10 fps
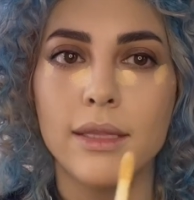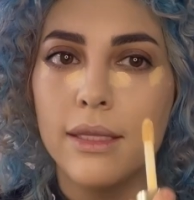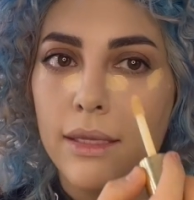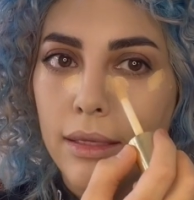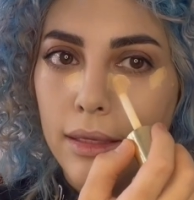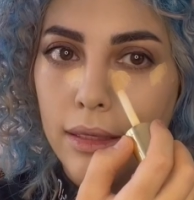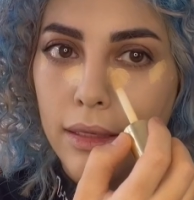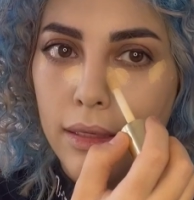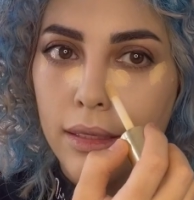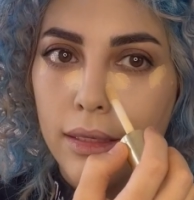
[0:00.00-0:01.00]
I let the
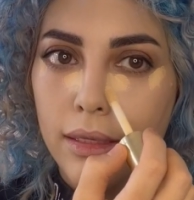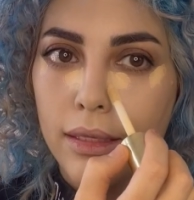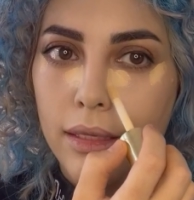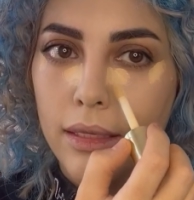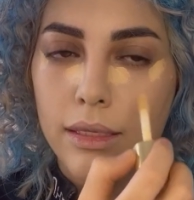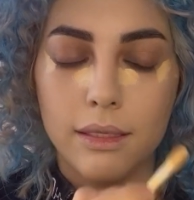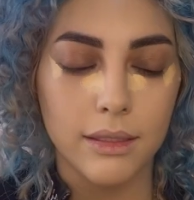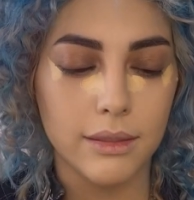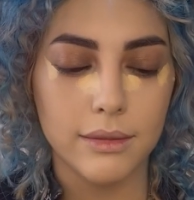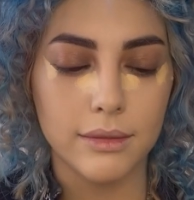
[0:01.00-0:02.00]
concealer sit for a
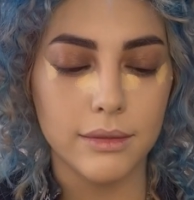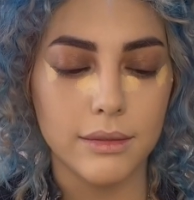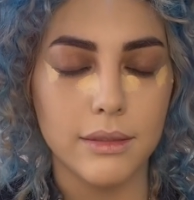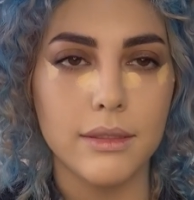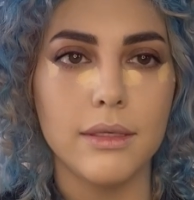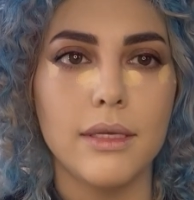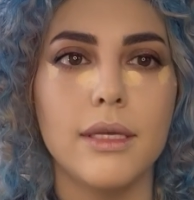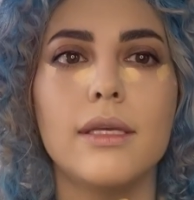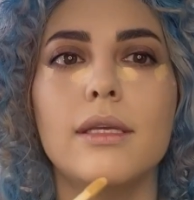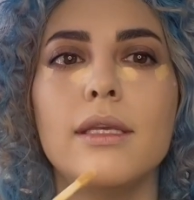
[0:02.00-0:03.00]
bit so it can set,
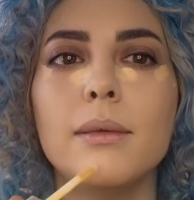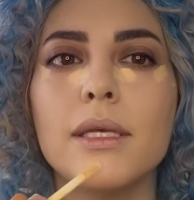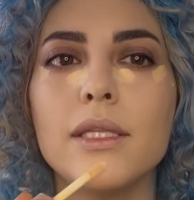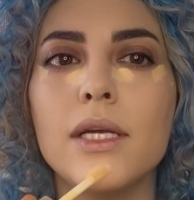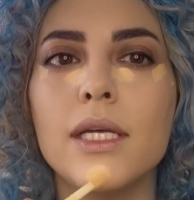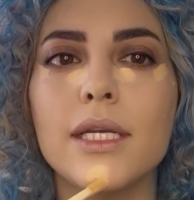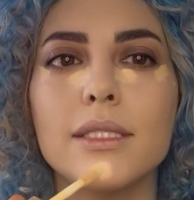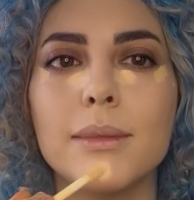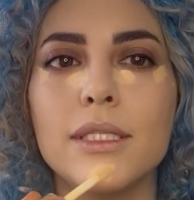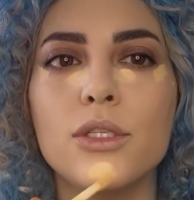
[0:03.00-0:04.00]
because if I
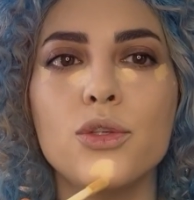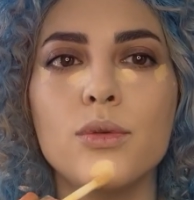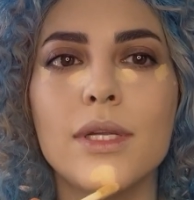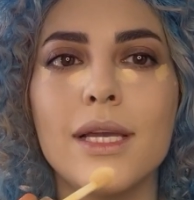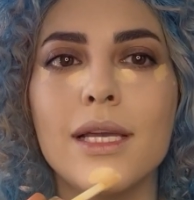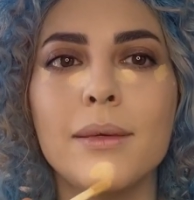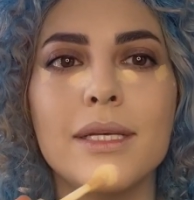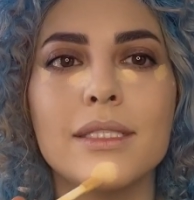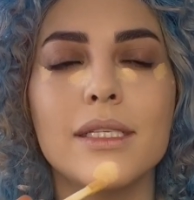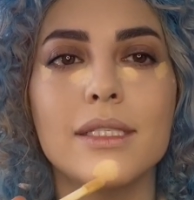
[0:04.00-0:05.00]
start blending it right
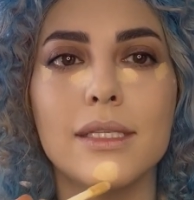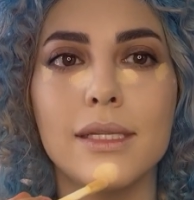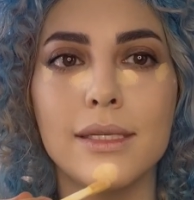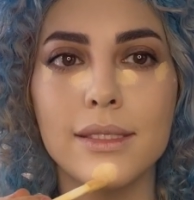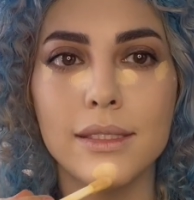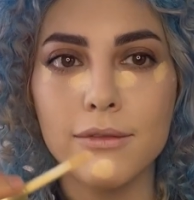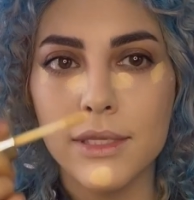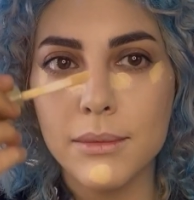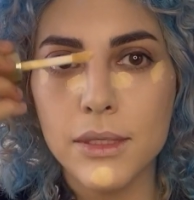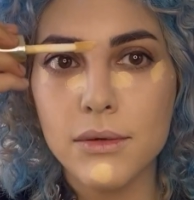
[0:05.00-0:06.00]
away, it will be
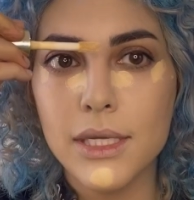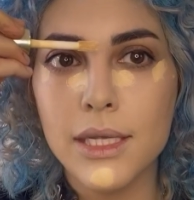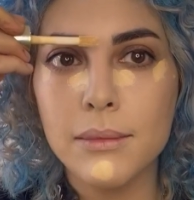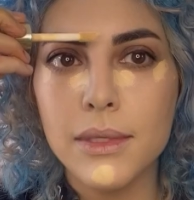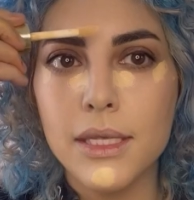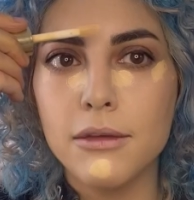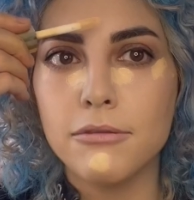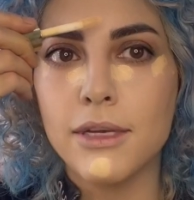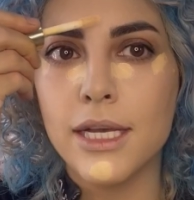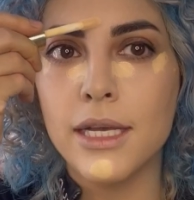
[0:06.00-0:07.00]
completely absorbed by the
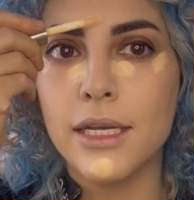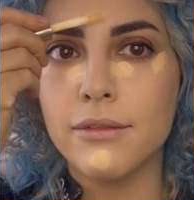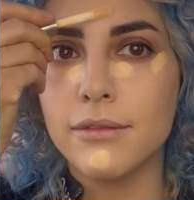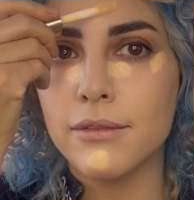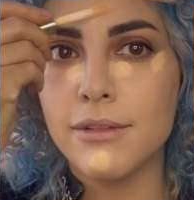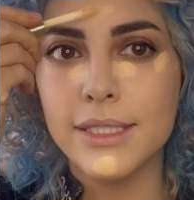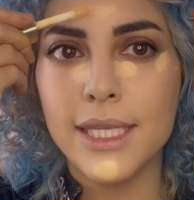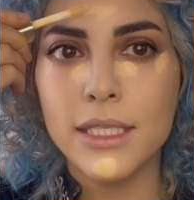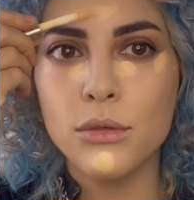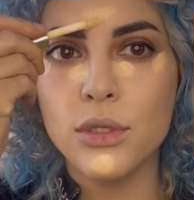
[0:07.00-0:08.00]
blender and
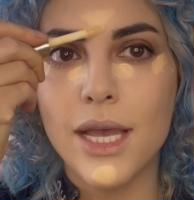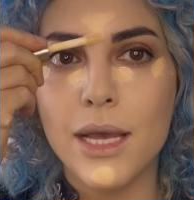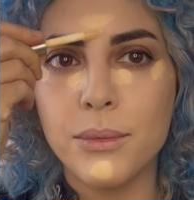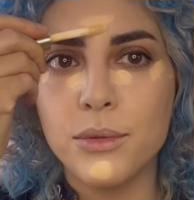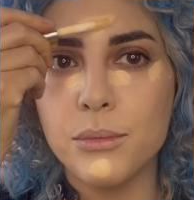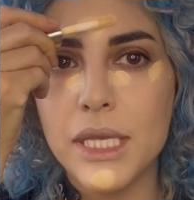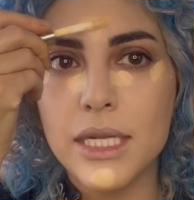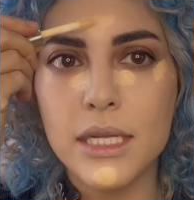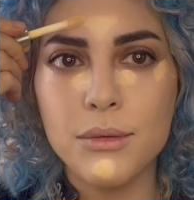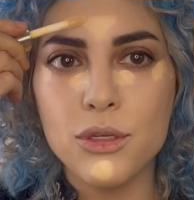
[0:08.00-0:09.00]
disappear. So
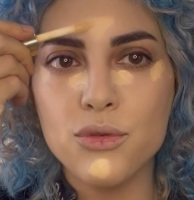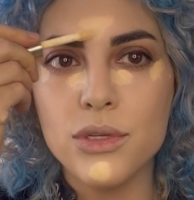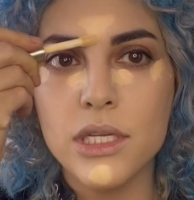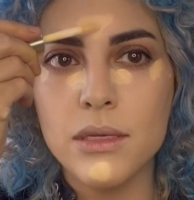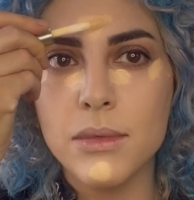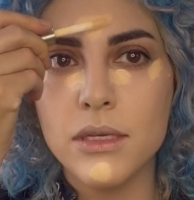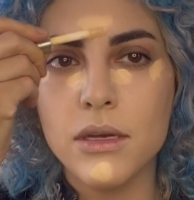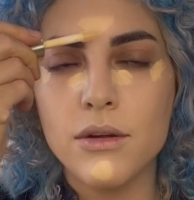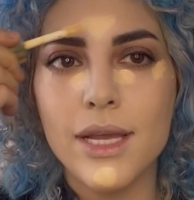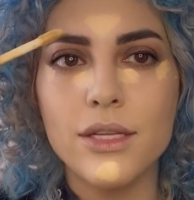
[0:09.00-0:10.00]
pause for a moment, and
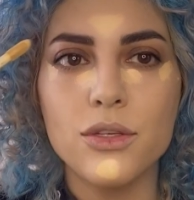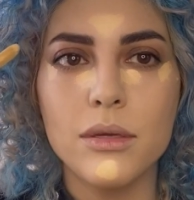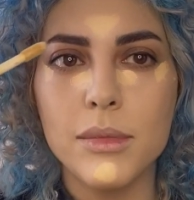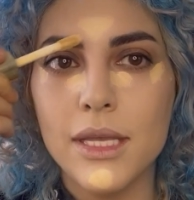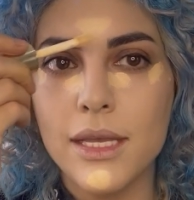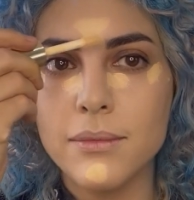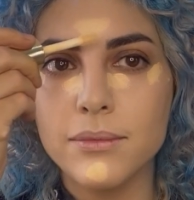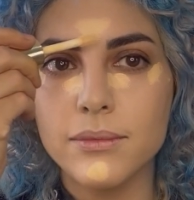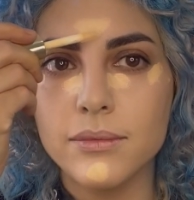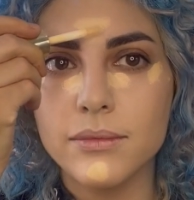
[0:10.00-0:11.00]
once it sets, then
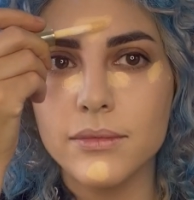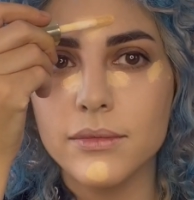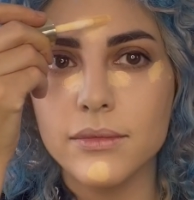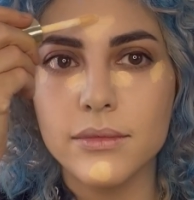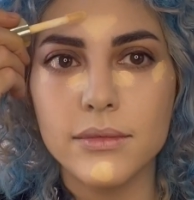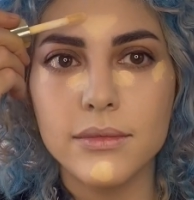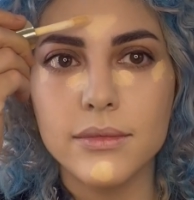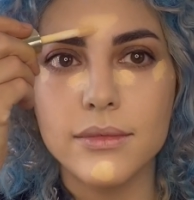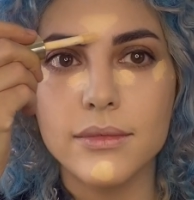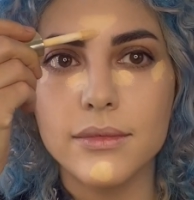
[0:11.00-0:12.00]
start blending.
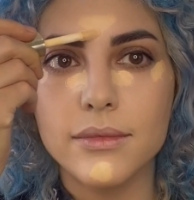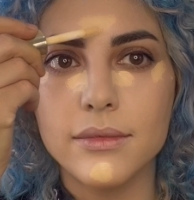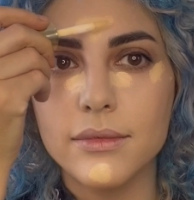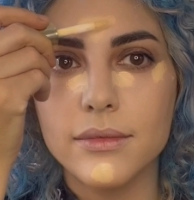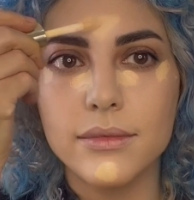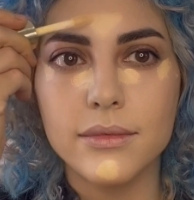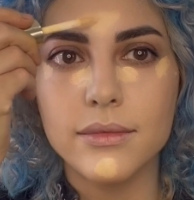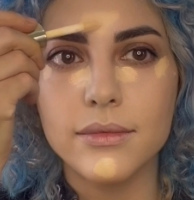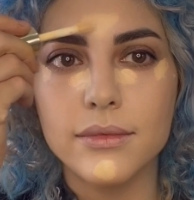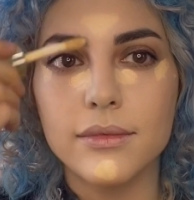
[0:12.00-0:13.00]
Gently tap
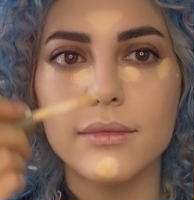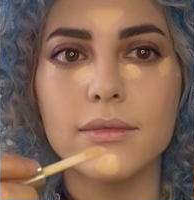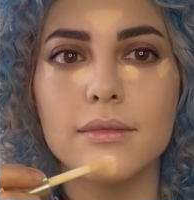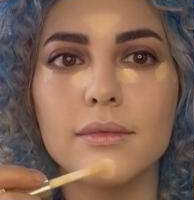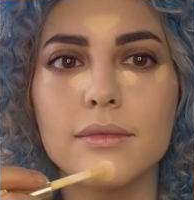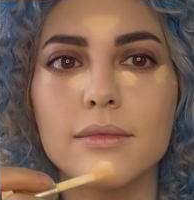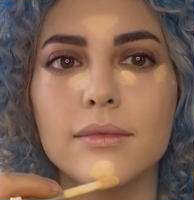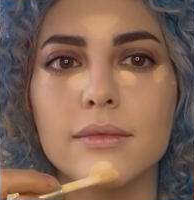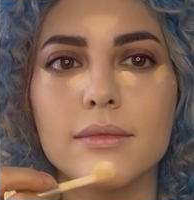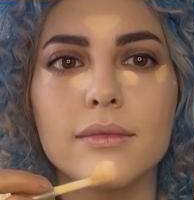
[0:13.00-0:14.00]
and blend it out under
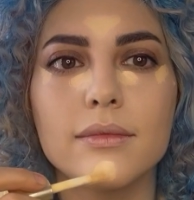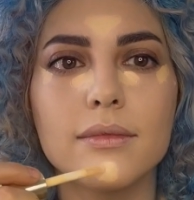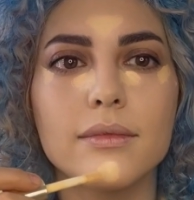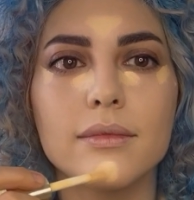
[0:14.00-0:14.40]
your eyes.